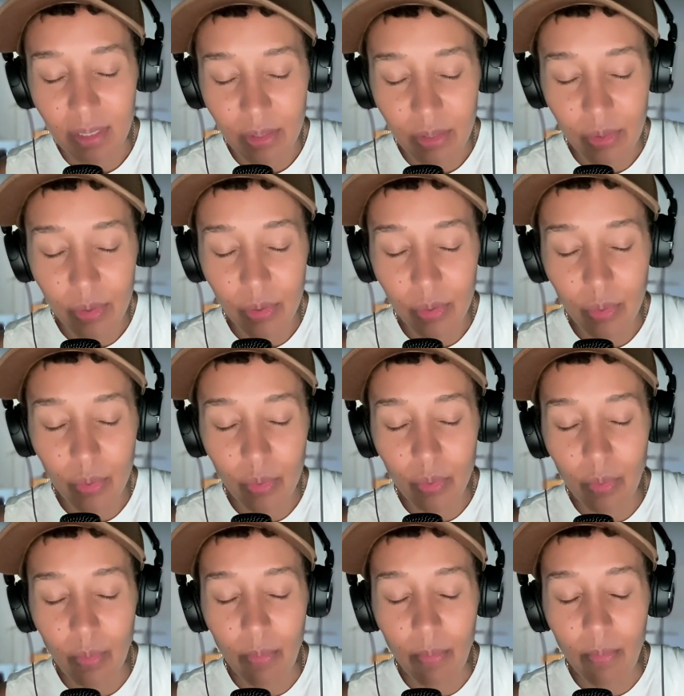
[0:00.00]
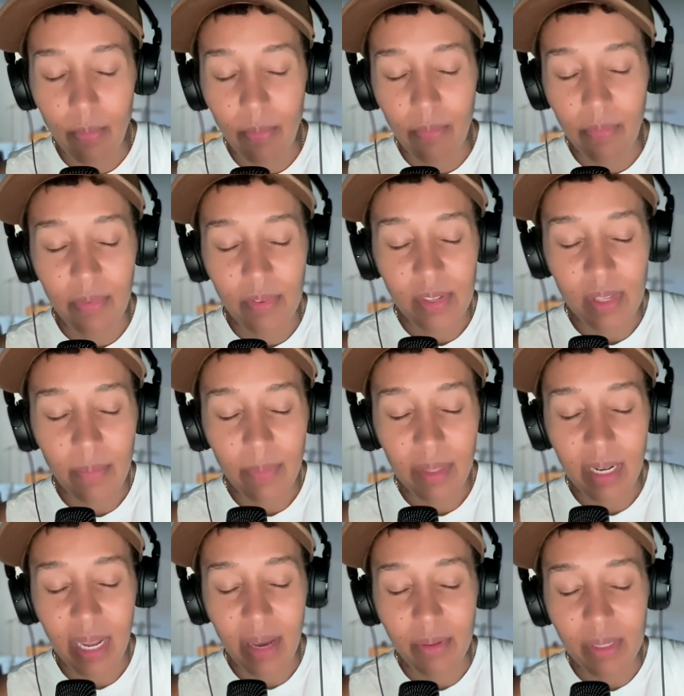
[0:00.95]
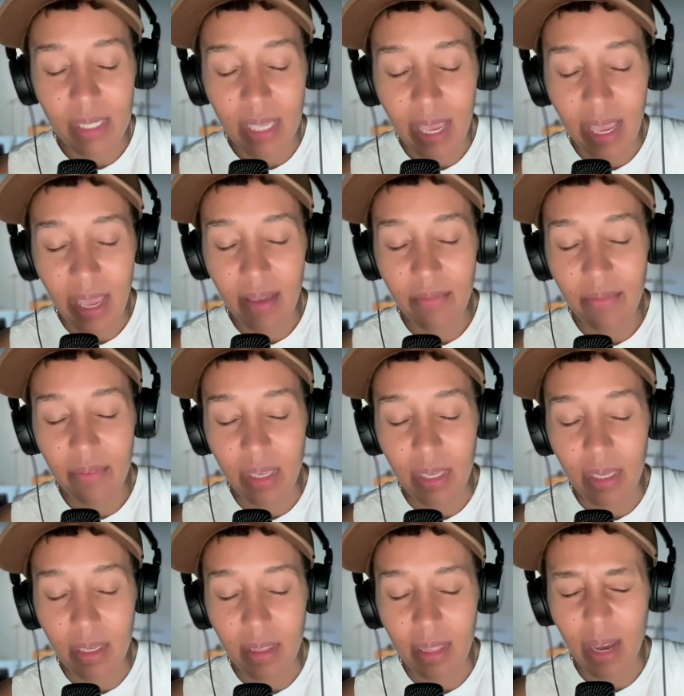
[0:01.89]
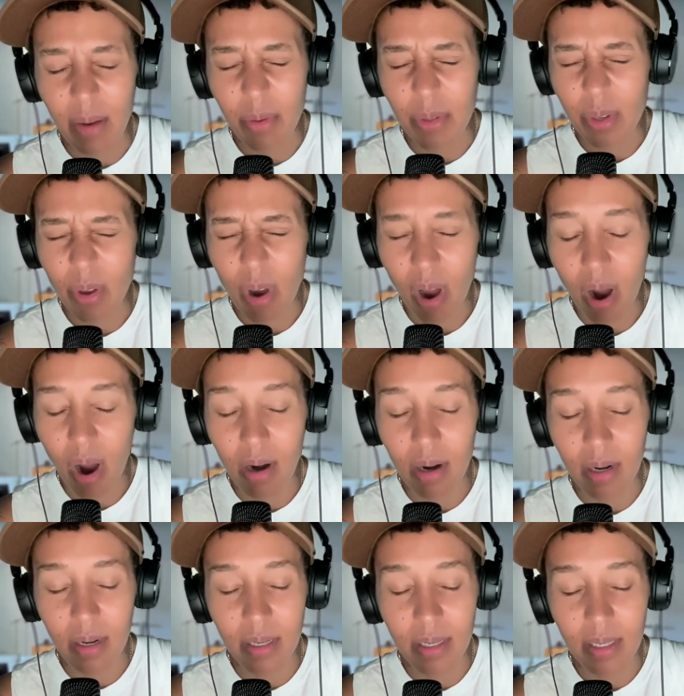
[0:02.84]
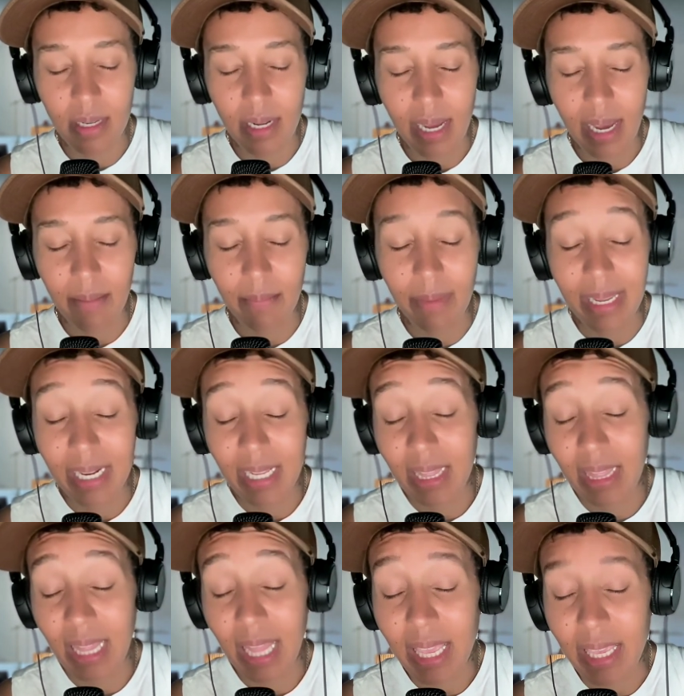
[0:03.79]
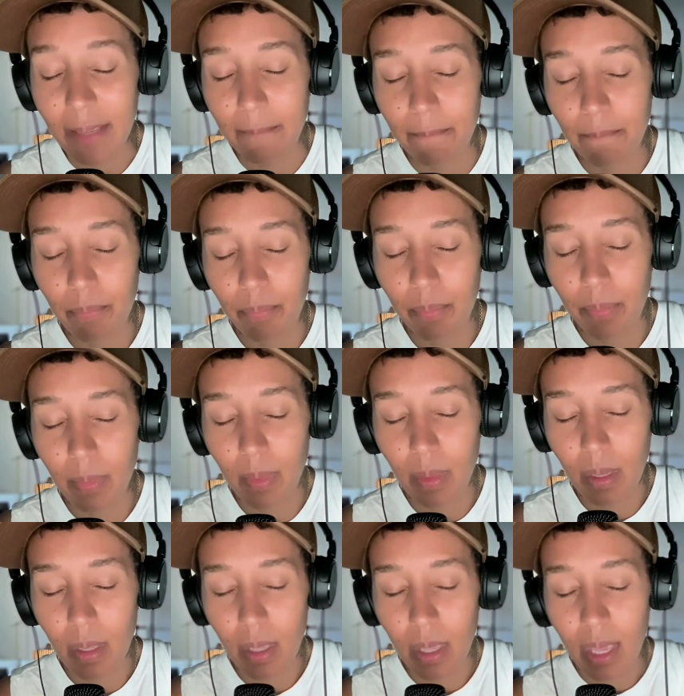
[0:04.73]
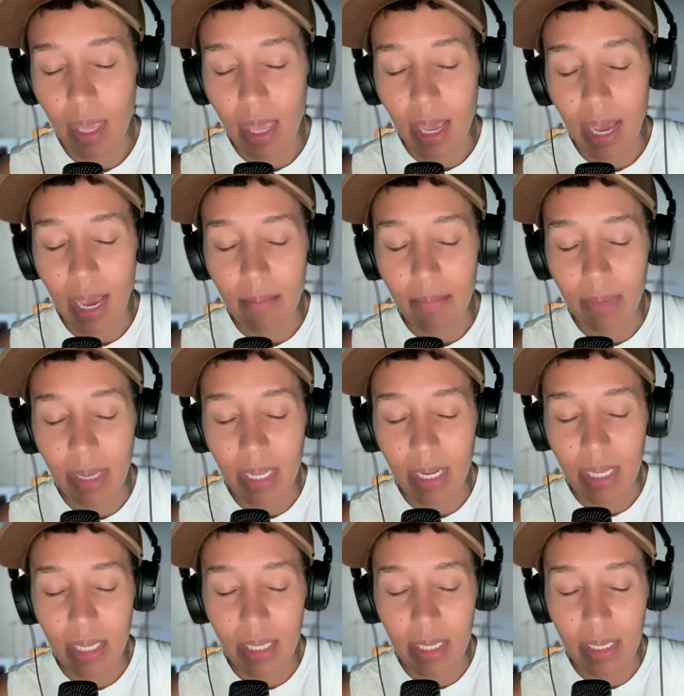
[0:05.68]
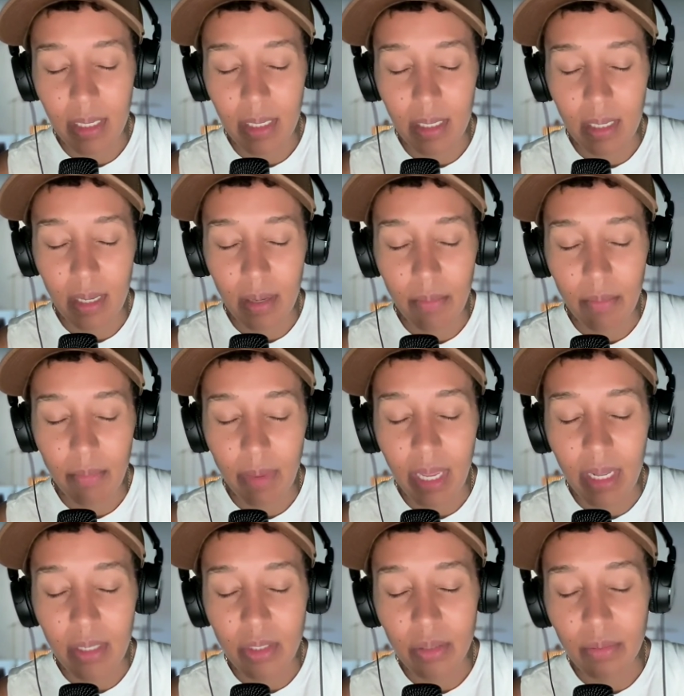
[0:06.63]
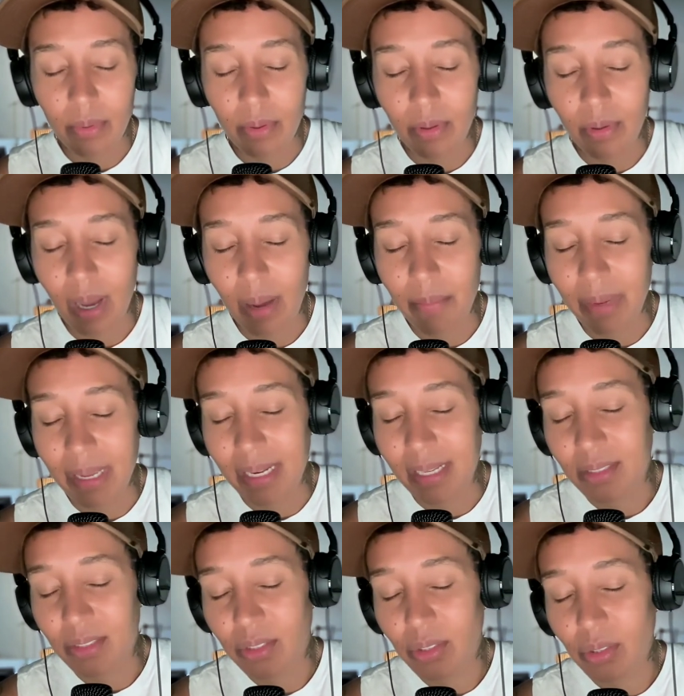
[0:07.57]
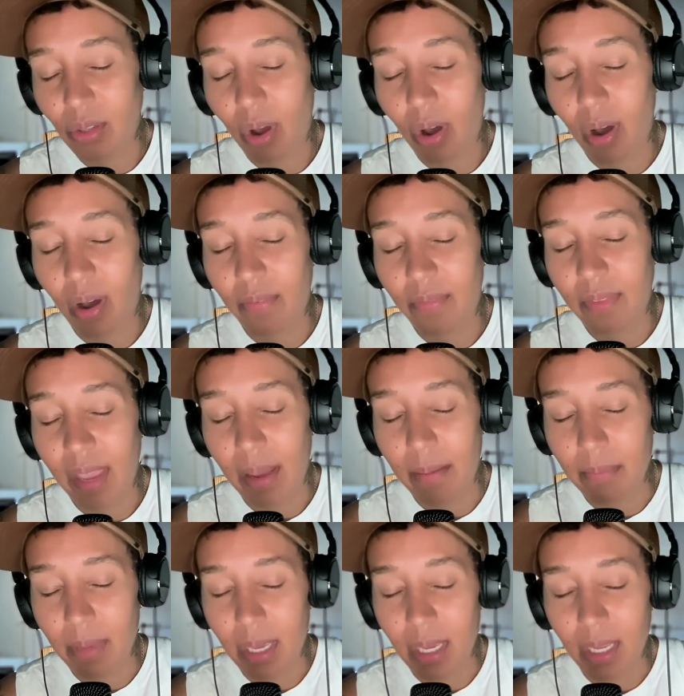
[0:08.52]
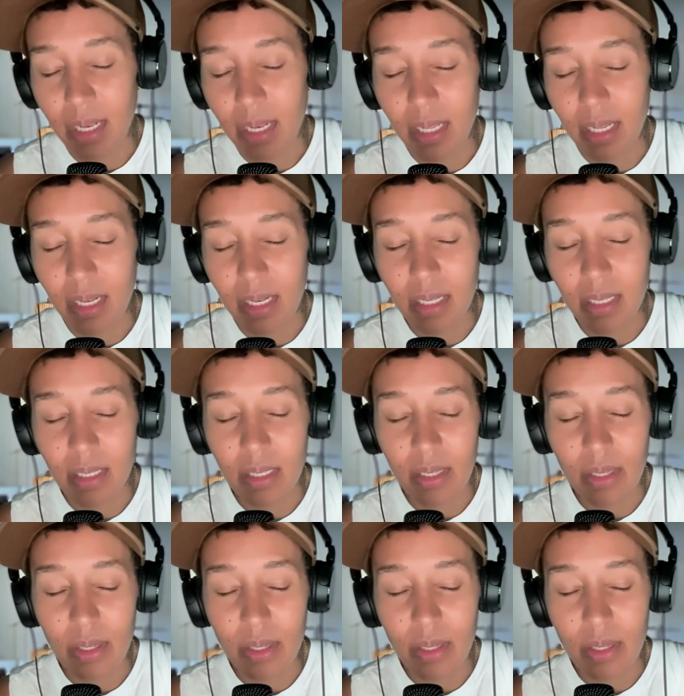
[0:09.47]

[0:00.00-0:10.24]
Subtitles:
to something that was heavy, that was hard. I made it light. I made it manageable. I made it soft. I made it,